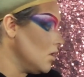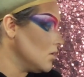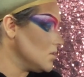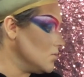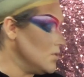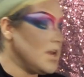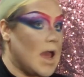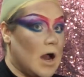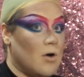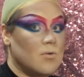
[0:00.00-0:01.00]
So
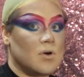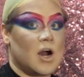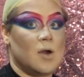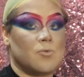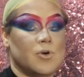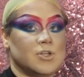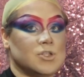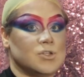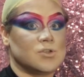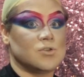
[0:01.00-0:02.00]
now I'm going
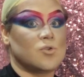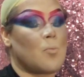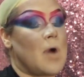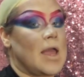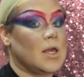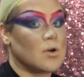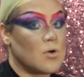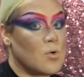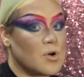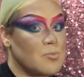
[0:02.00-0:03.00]
to do my inner
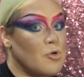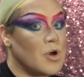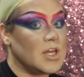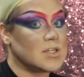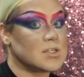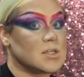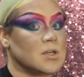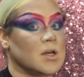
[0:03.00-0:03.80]
corner point